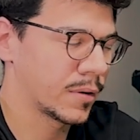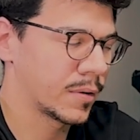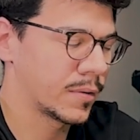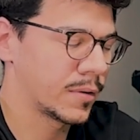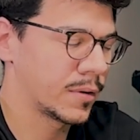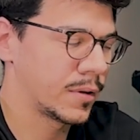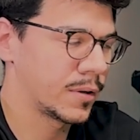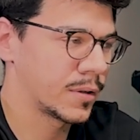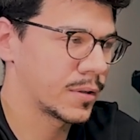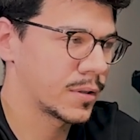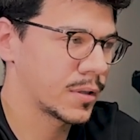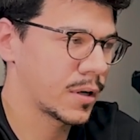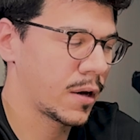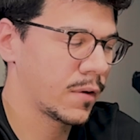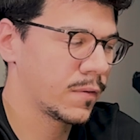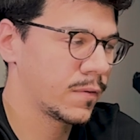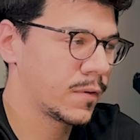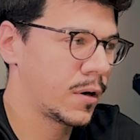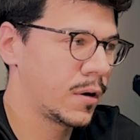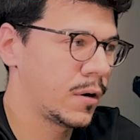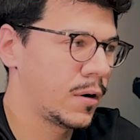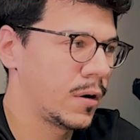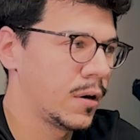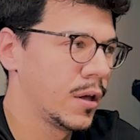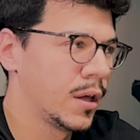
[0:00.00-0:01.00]
their
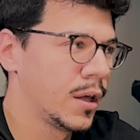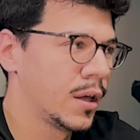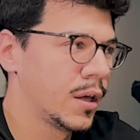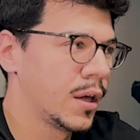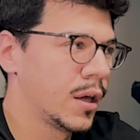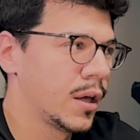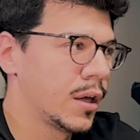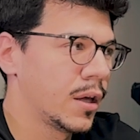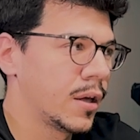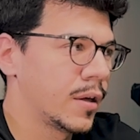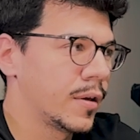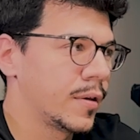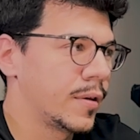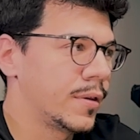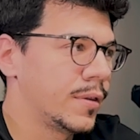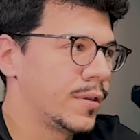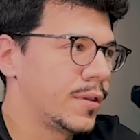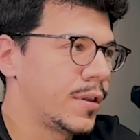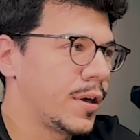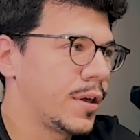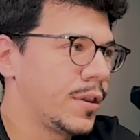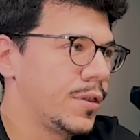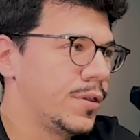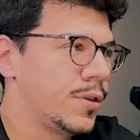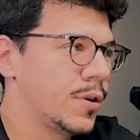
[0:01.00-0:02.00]
software.
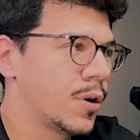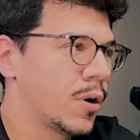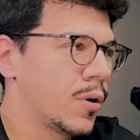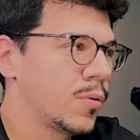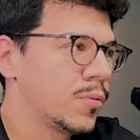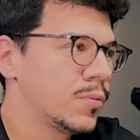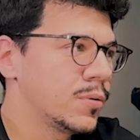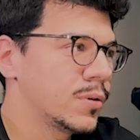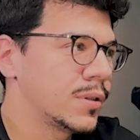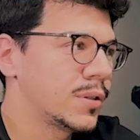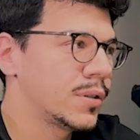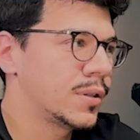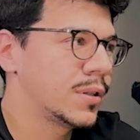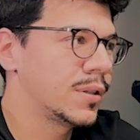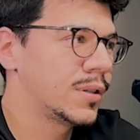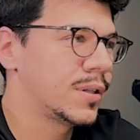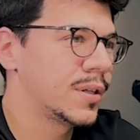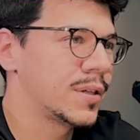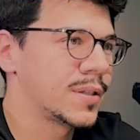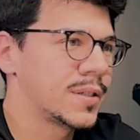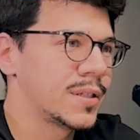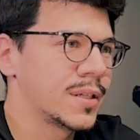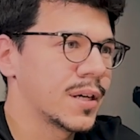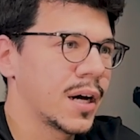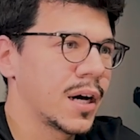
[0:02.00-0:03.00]
They don't
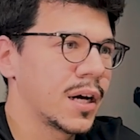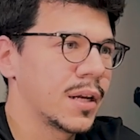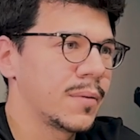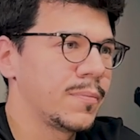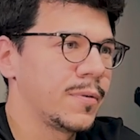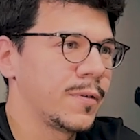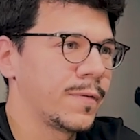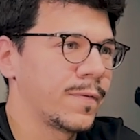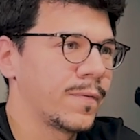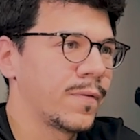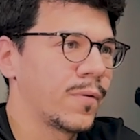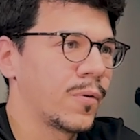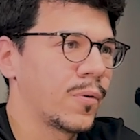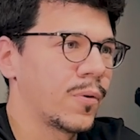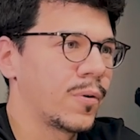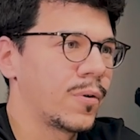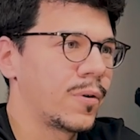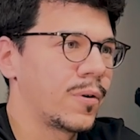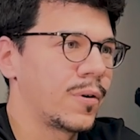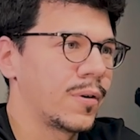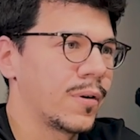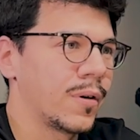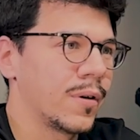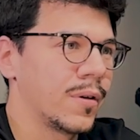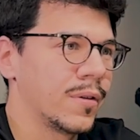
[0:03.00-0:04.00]
design
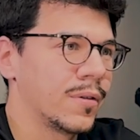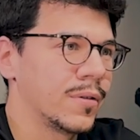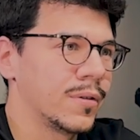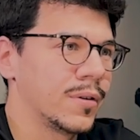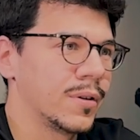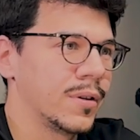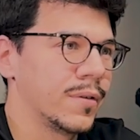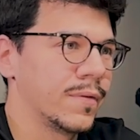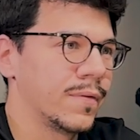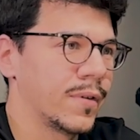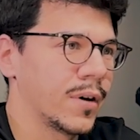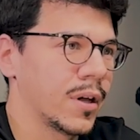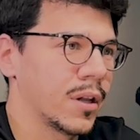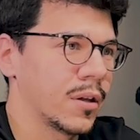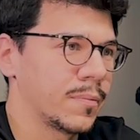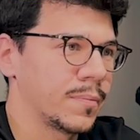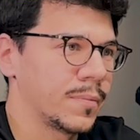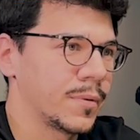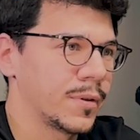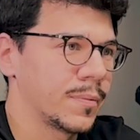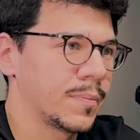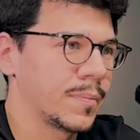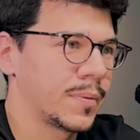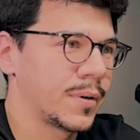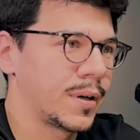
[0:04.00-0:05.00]
before the
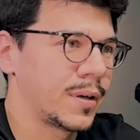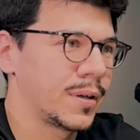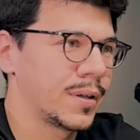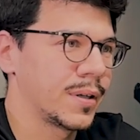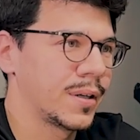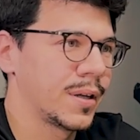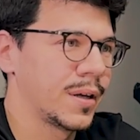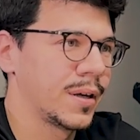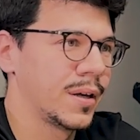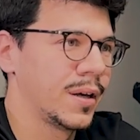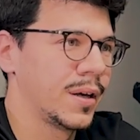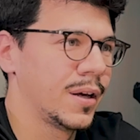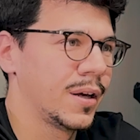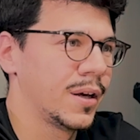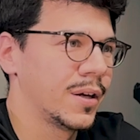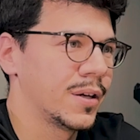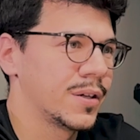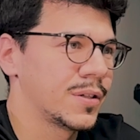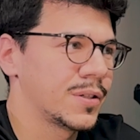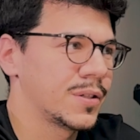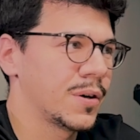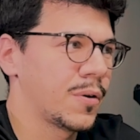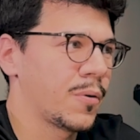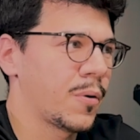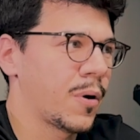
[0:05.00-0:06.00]
development part.
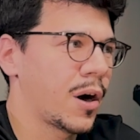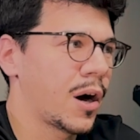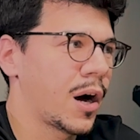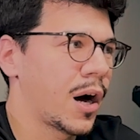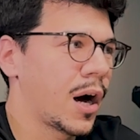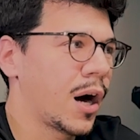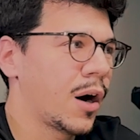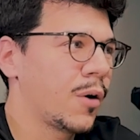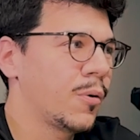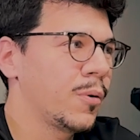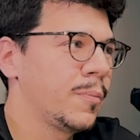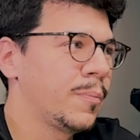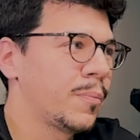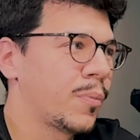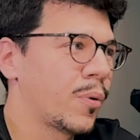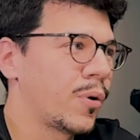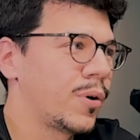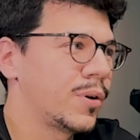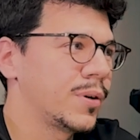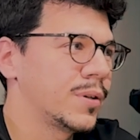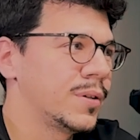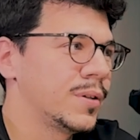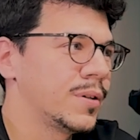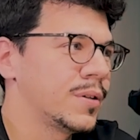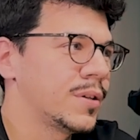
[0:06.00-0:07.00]
So how
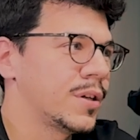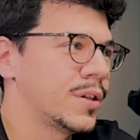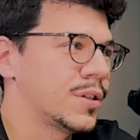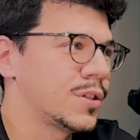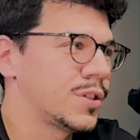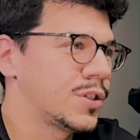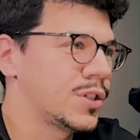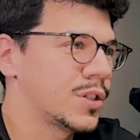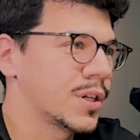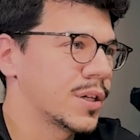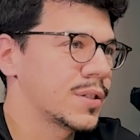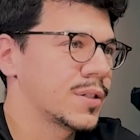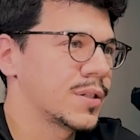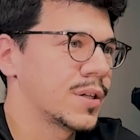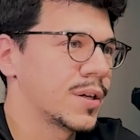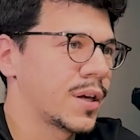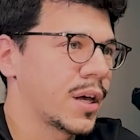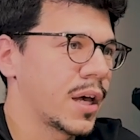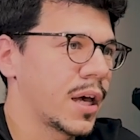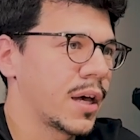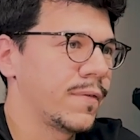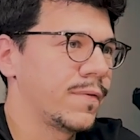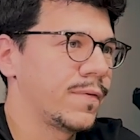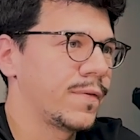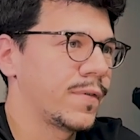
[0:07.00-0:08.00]
important is just to
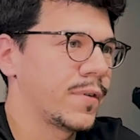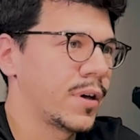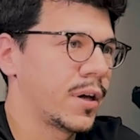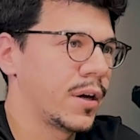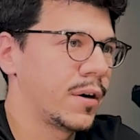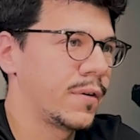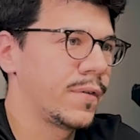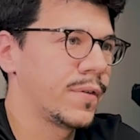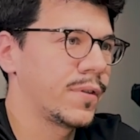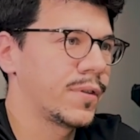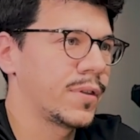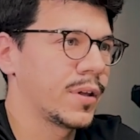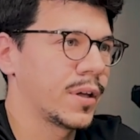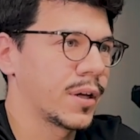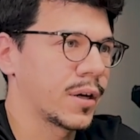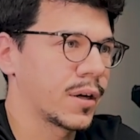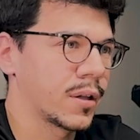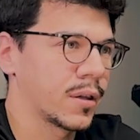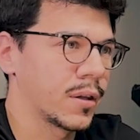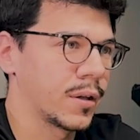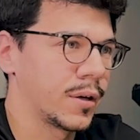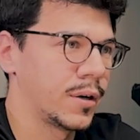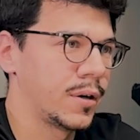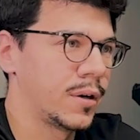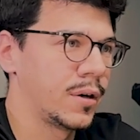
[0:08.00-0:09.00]
have everything
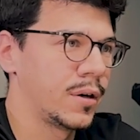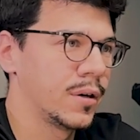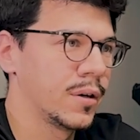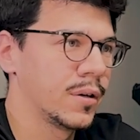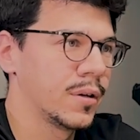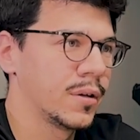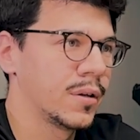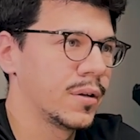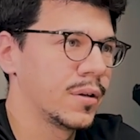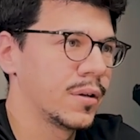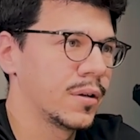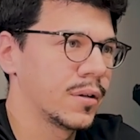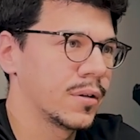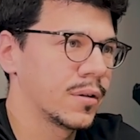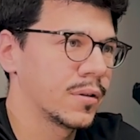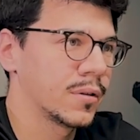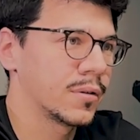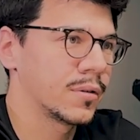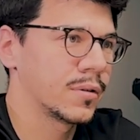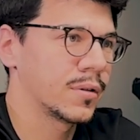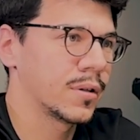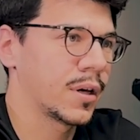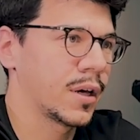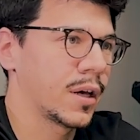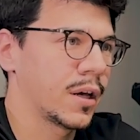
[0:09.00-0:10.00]
clear,
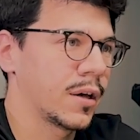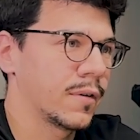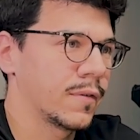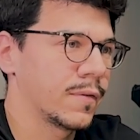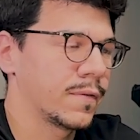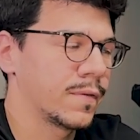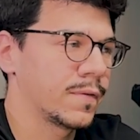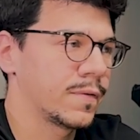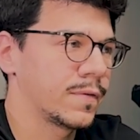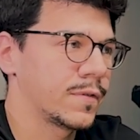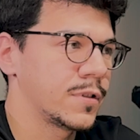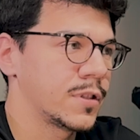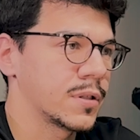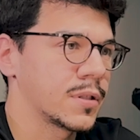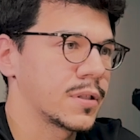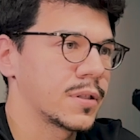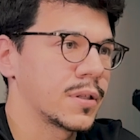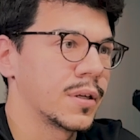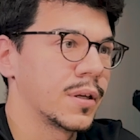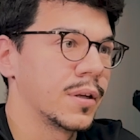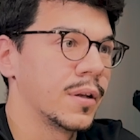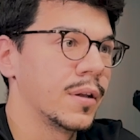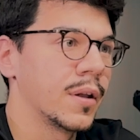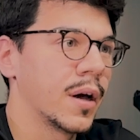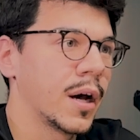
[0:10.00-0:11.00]
to have just
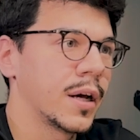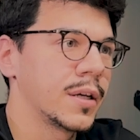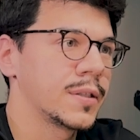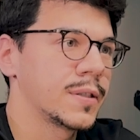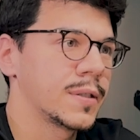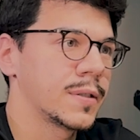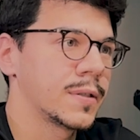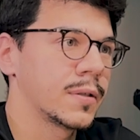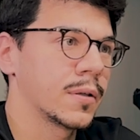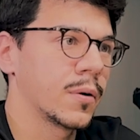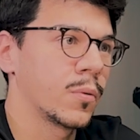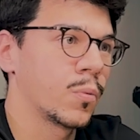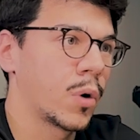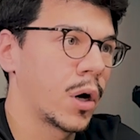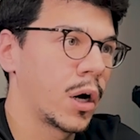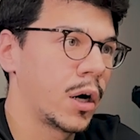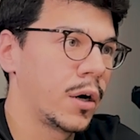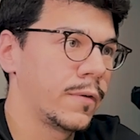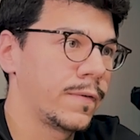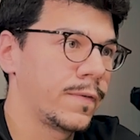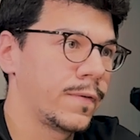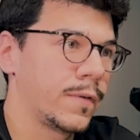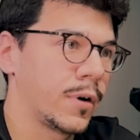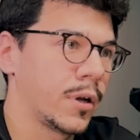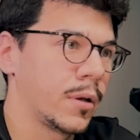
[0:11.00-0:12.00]
a nice
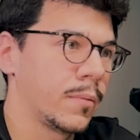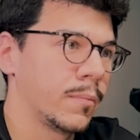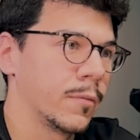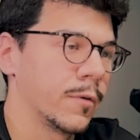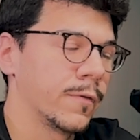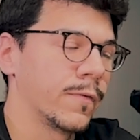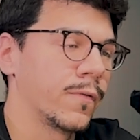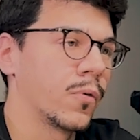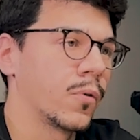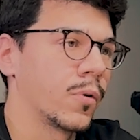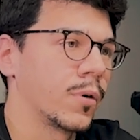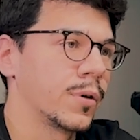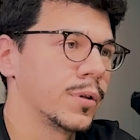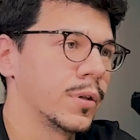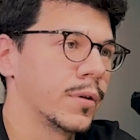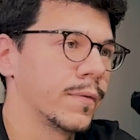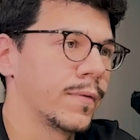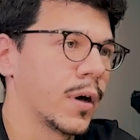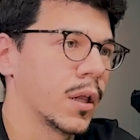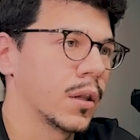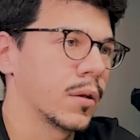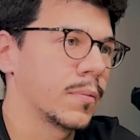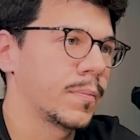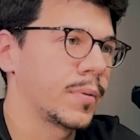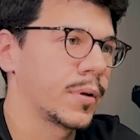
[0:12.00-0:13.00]
wireframe before
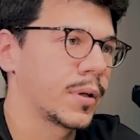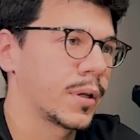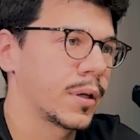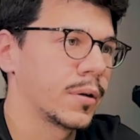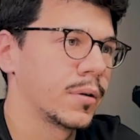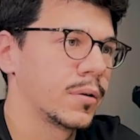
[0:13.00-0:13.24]
developing?